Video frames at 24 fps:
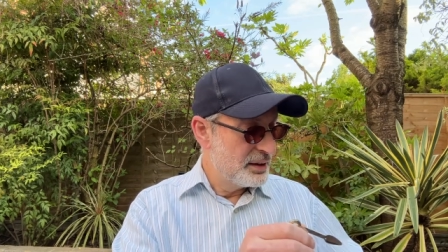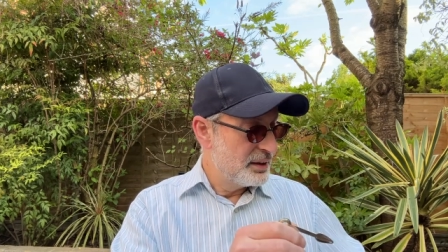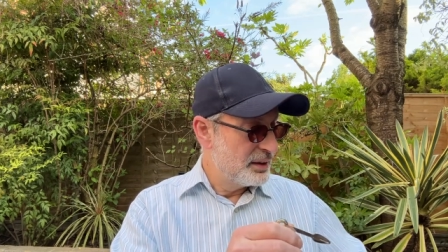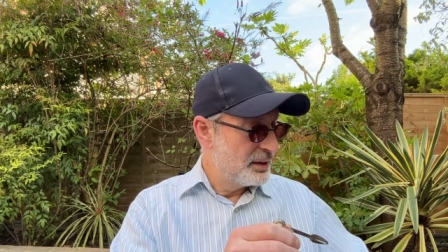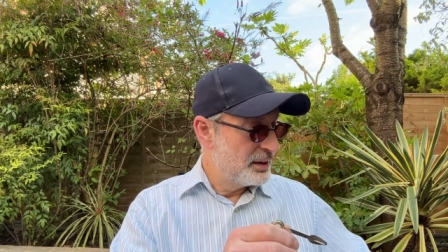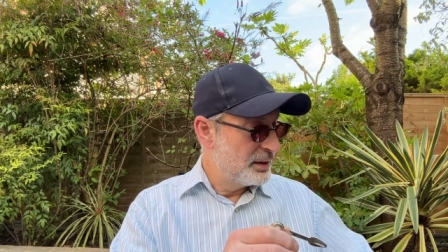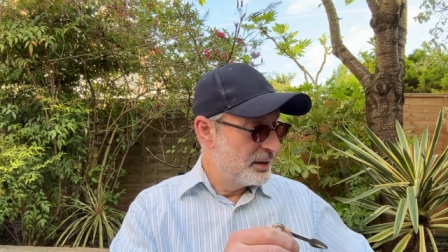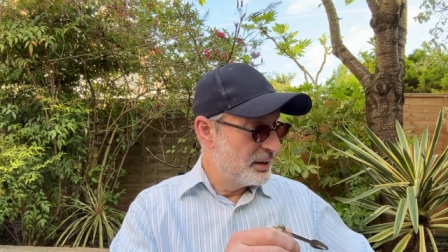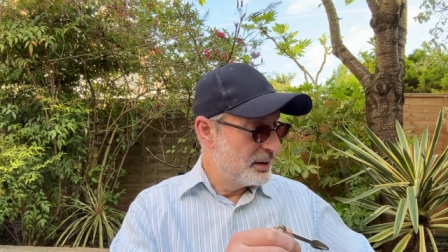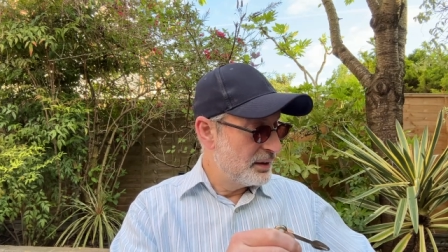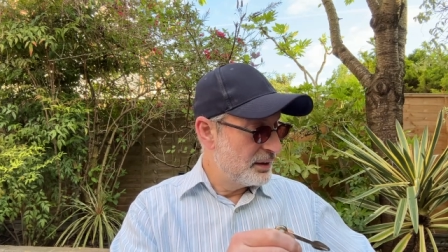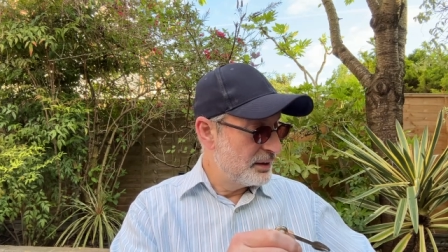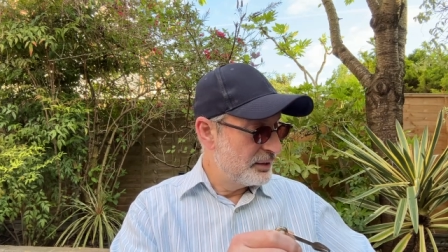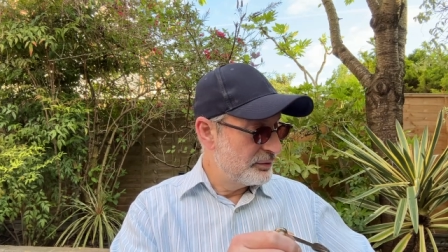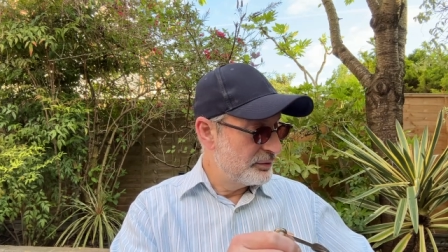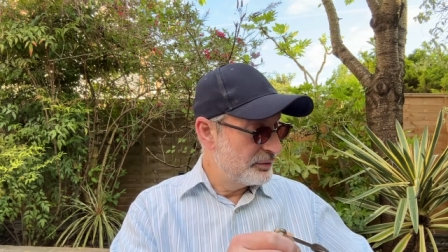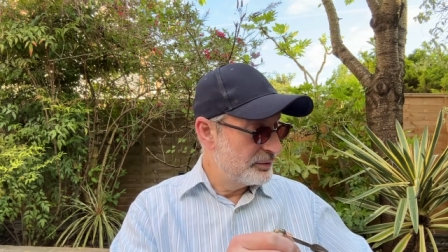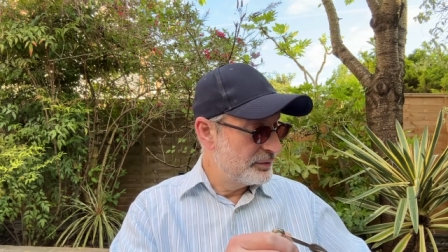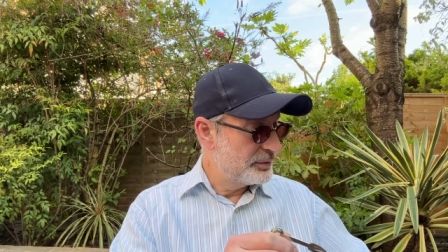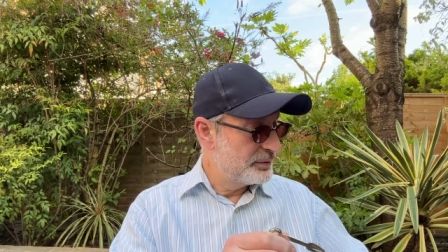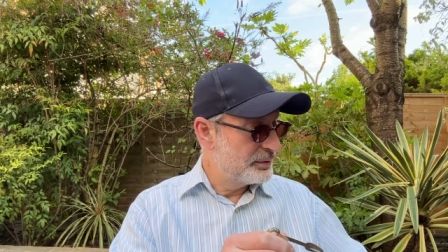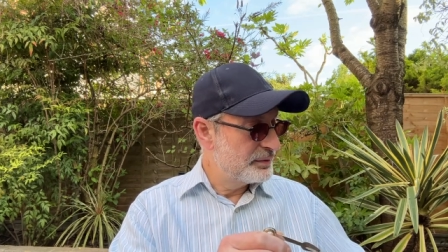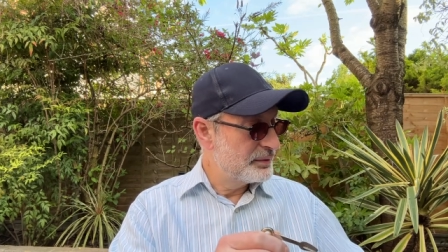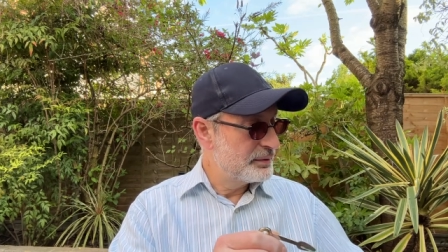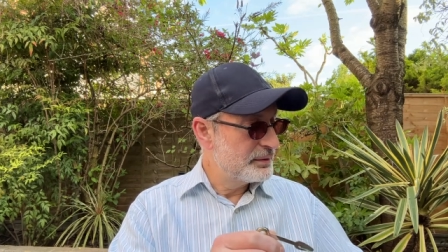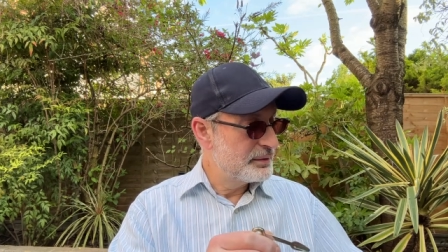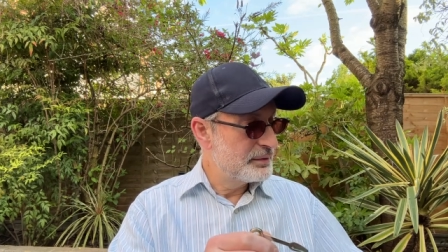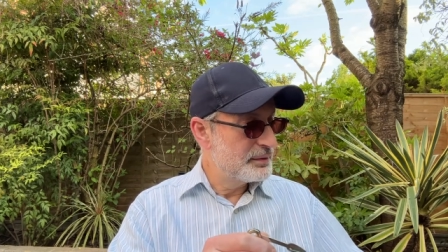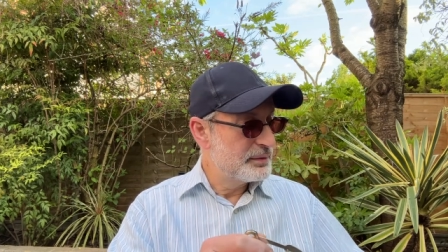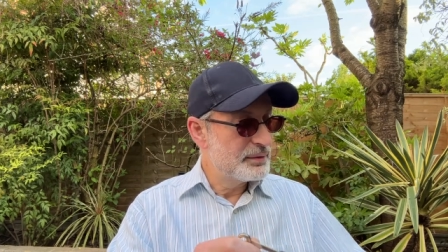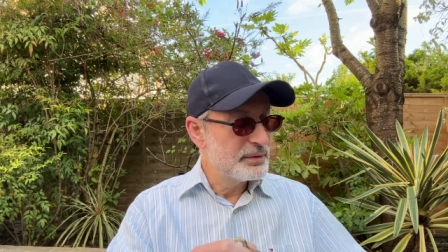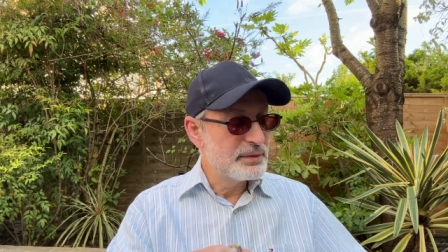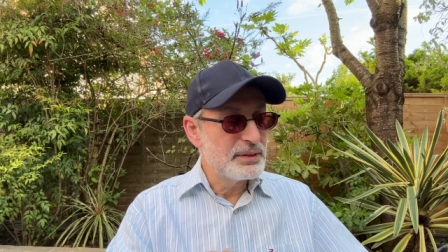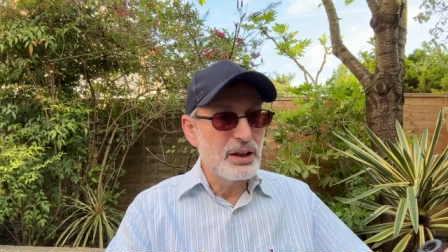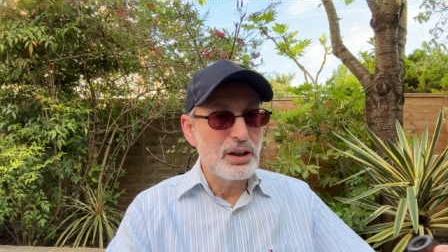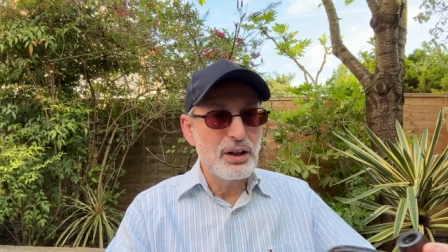uh,
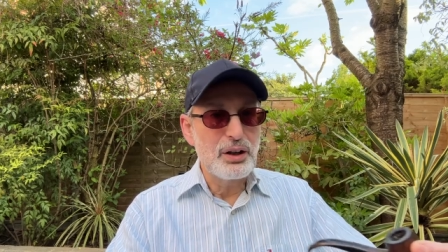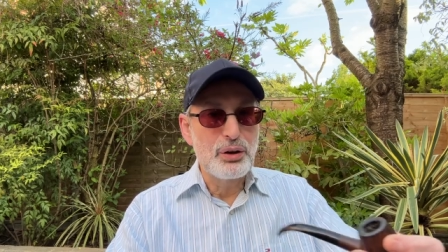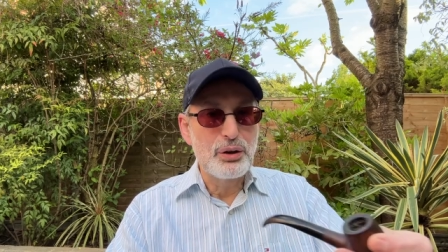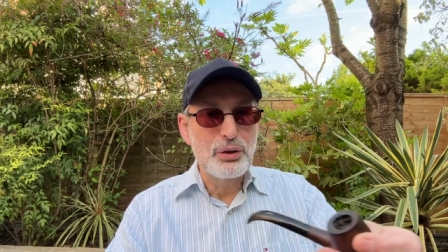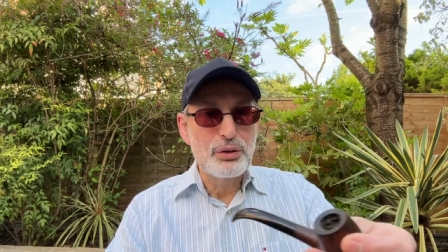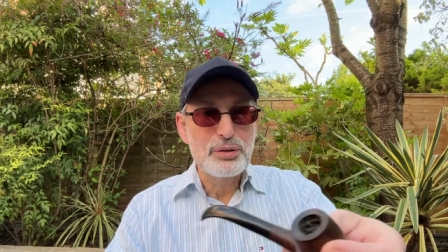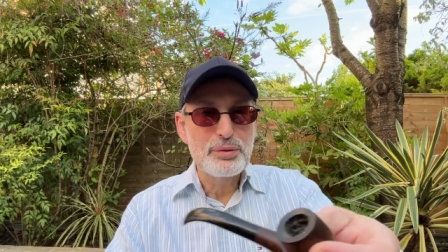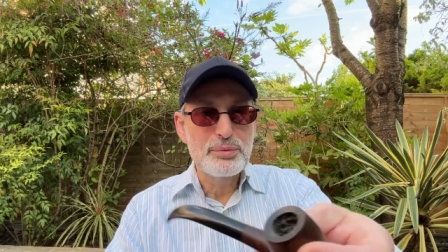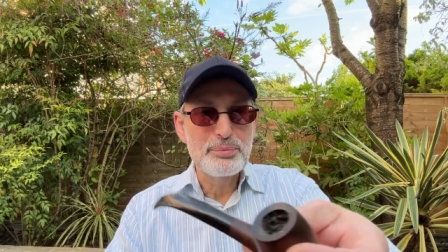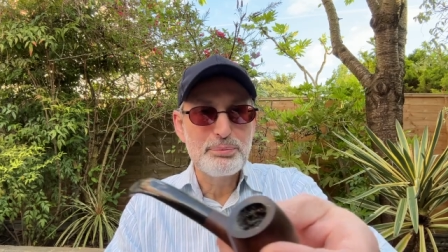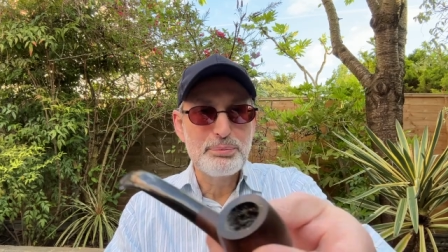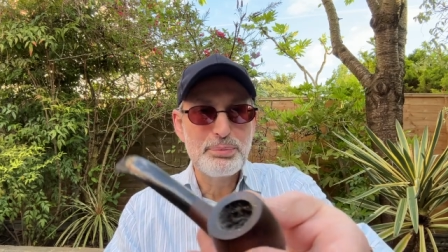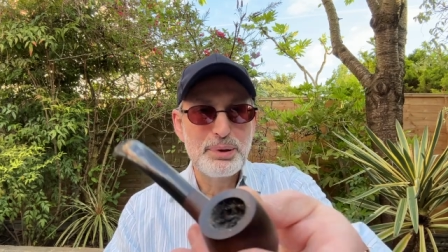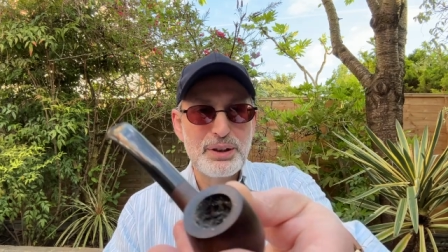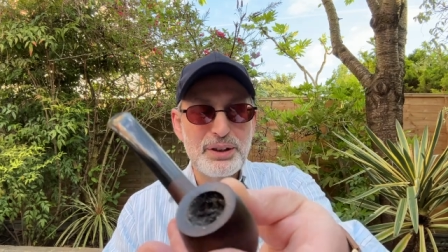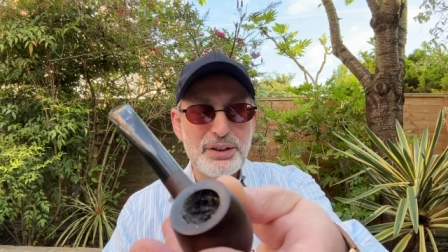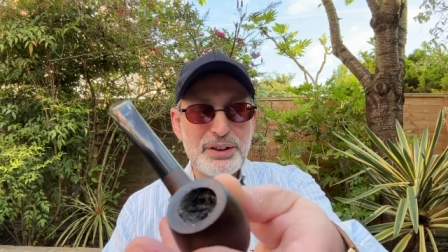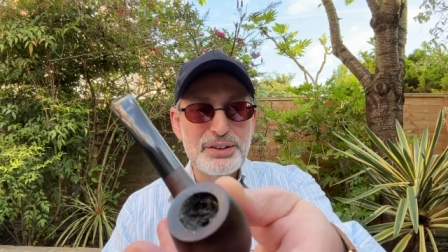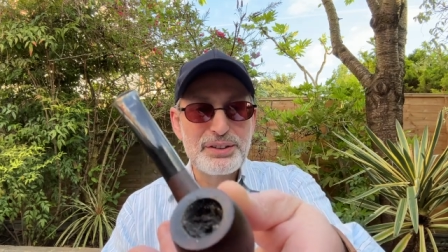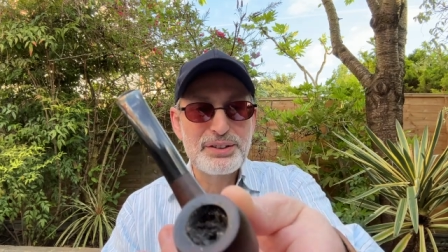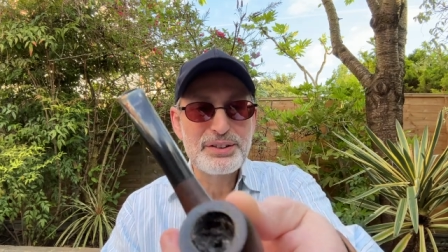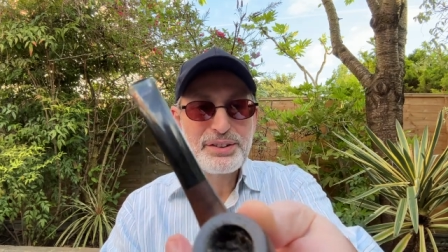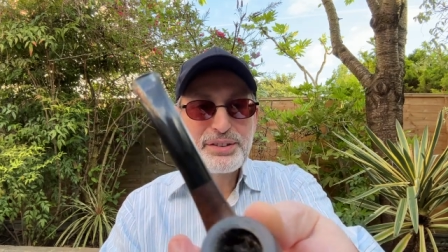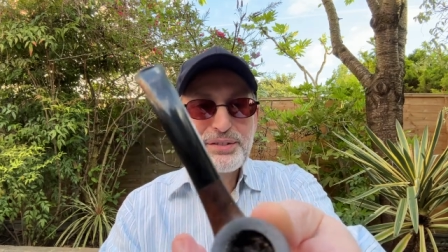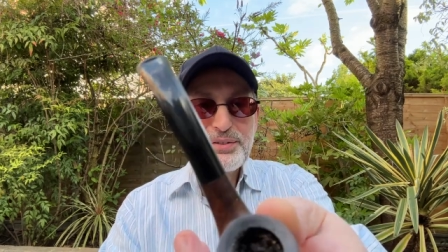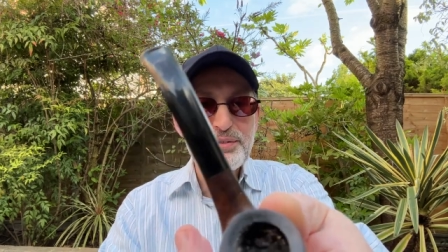the unburned